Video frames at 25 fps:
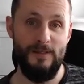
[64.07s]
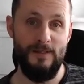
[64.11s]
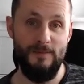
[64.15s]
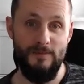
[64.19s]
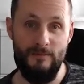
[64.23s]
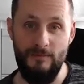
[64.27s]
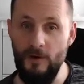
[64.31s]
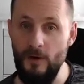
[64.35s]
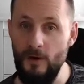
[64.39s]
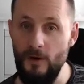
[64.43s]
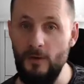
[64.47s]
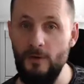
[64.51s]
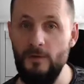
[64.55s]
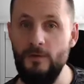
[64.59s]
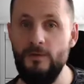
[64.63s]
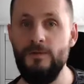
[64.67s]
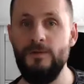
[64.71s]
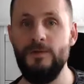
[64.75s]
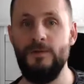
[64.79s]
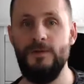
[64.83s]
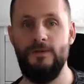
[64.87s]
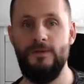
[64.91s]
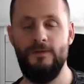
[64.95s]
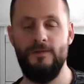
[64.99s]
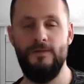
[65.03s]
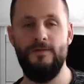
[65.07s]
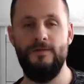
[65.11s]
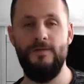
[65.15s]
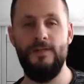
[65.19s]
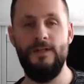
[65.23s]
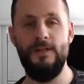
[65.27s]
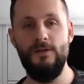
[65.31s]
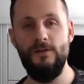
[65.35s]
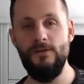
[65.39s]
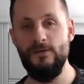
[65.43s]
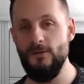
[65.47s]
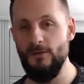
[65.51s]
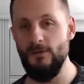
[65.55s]
involved, if they're
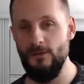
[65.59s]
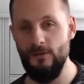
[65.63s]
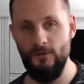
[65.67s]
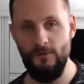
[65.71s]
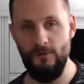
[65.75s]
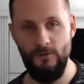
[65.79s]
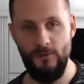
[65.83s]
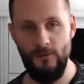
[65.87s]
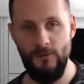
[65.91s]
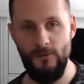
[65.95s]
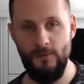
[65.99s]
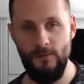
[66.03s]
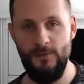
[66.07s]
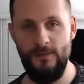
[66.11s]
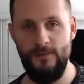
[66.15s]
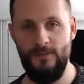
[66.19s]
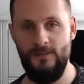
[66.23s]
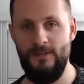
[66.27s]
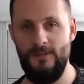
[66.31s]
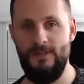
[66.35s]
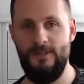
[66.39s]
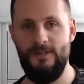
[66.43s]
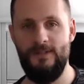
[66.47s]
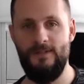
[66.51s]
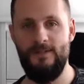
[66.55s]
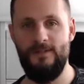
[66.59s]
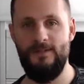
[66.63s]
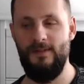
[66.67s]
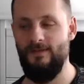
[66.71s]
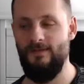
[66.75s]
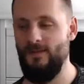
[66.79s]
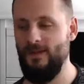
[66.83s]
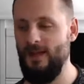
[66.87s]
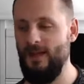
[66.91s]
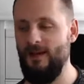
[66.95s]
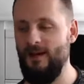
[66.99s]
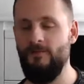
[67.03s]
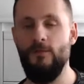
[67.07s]
new to the group, if
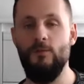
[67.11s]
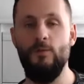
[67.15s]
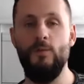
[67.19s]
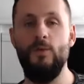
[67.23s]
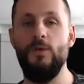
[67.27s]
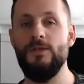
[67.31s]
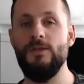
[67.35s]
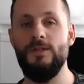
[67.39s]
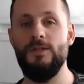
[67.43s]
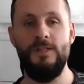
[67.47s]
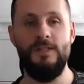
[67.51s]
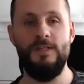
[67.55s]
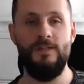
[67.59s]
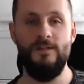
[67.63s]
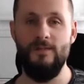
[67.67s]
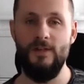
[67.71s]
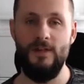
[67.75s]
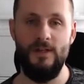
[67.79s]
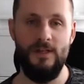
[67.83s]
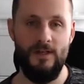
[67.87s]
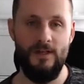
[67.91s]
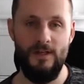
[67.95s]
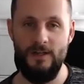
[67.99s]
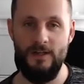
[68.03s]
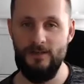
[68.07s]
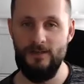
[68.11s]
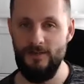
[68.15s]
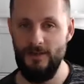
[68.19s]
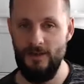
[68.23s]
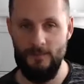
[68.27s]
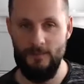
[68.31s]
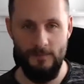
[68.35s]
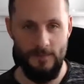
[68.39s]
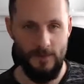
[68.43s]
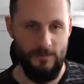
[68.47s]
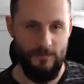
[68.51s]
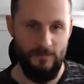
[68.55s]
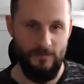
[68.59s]
they haven't watched any of the lives, they
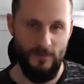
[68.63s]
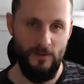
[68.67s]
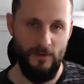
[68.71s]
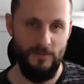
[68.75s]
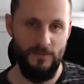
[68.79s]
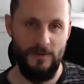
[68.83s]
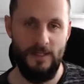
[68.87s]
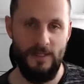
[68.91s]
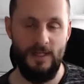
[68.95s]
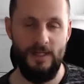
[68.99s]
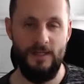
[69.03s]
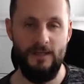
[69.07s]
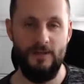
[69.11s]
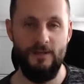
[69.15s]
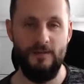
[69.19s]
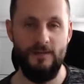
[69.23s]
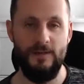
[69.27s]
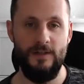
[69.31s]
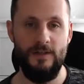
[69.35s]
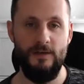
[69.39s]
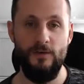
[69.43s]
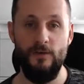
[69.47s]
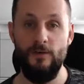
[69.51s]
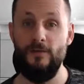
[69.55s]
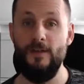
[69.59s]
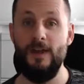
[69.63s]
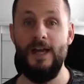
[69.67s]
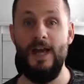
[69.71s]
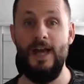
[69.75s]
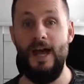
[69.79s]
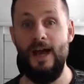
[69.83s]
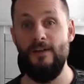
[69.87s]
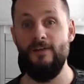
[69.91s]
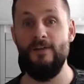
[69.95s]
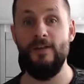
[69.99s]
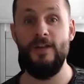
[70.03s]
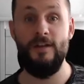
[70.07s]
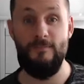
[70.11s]
haven't been involved in any of it, or if they
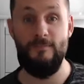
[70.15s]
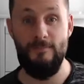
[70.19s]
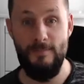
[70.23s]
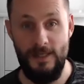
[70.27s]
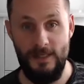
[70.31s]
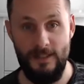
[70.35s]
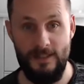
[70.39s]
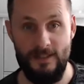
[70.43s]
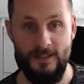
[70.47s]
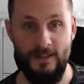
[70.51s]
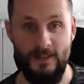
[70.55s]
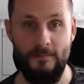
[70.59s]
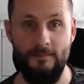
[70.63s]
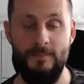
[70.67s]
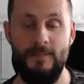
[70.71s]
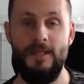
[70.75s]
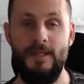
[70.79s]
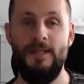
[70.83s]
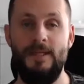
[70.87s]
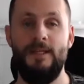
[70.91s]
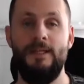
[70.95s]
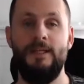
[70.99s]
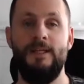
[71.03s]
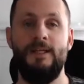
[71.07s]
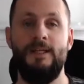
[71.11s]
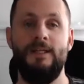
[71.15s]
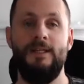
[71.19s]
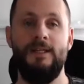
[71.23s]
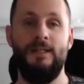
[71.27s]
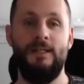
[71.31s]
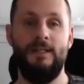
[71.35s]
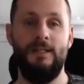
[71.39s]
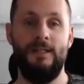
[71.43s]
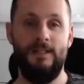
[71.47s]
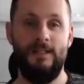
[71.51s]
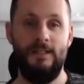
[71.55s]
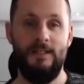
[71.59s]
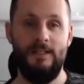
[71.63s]
have and they've missed some,
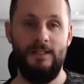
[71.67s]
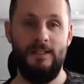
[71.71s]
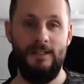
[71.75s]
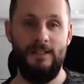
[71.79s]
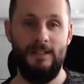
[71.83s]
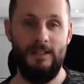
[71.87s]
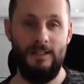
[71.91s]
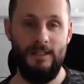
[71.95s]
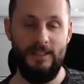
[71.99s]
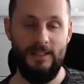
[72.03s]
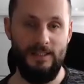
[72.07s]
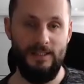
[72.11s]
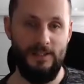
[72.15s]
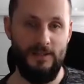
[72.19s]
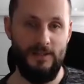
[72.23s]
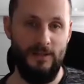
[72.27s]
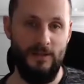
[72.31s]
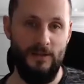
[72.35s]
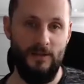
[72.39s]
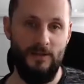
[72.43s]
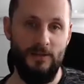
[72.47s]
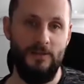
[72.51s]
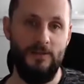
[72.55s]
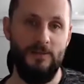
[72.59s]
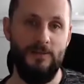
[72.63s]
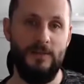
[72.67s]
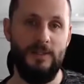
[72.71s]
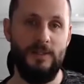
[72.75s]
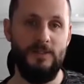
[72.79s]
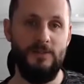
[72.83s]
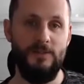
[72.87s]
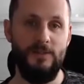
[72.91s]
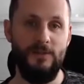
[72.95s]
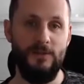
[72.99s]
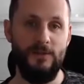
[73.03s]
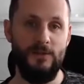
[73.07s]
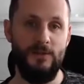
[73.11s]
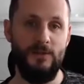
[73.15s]
let us know.
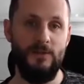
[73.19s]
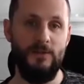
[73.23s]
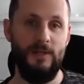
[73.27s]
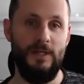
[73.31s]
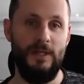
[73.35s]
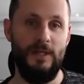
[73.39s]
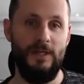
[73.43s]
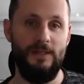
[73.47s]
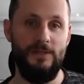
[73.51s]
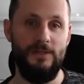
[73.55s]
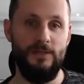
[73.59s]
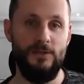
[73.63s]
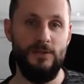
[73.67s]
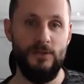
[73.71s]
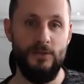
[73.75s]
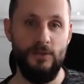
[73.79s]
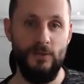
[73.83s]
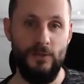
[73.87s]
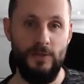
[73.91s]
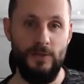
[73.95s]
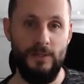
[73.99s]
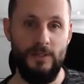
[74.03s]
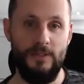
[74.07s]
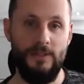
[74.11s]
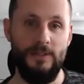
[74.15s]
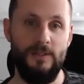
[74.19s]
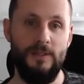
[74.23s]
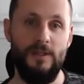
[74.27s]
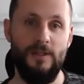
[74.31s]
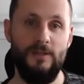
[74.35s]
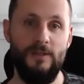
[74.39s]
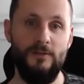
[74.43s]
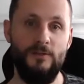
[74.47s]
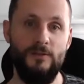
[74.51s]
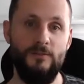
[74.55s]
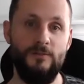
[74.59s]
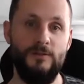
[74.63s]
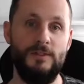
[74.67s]
It's not too late to join,
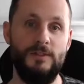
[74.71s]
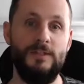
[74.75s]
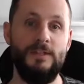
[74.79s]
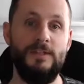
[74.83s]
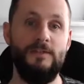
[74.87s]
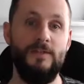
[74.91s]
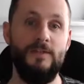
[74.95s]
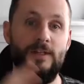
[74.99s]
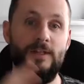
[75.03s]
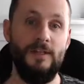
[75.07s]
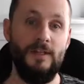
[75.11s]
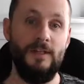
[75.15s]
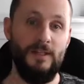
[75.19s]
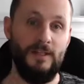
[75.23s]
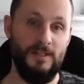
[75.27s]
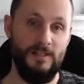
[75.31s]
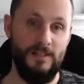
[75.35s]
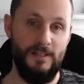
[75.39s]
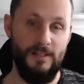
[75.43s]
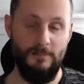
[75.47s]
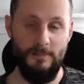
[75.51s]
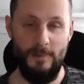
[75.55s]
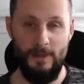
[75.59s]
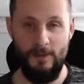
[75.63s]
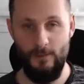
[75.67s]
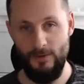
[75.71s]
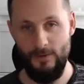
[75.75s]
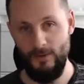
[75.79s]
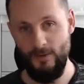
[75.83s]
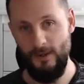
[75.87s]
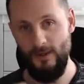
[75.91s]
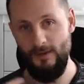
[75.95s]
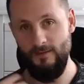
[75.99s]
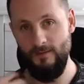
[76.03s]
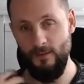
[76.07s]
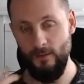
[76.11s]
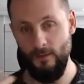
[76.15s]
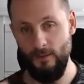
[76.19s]
and you'll receive the last email, which will
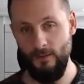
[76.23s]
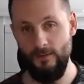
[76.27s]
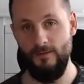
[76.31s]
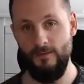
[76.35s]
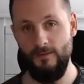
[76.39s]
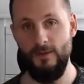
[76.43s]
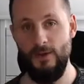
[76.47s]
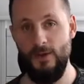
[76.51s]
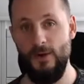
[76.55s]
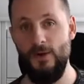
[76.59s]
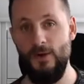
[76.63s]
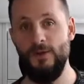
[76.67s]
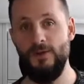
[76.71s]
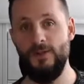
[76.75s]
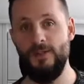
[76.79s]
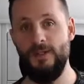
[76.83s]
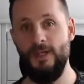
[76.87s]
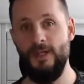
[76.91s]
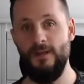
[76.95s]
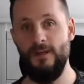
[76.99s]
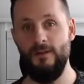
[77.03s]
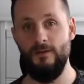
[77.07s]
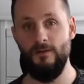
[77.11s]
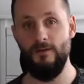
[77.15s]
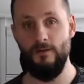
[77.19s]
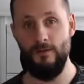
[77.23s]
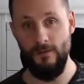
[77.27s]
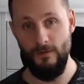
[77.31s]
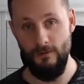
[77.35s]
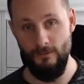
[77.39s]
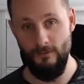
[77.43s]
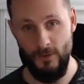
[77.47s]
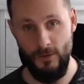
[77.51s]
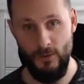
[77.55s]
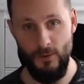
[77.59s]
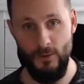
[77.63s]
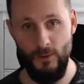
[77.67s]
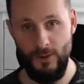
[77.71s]
have all of the content and all of the
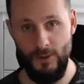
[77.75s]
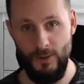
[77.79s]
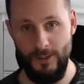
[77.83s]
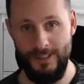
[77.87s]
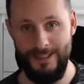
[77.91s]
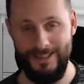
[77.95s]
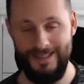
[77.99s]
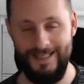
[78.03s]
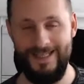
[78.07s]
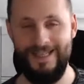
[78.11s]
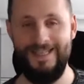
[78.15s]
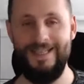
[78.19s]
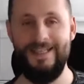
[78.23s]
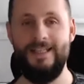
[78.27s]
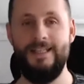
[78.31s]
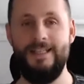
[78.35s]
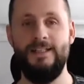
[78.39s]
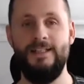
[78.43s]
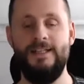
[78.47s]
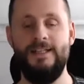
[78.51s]
recordings in it.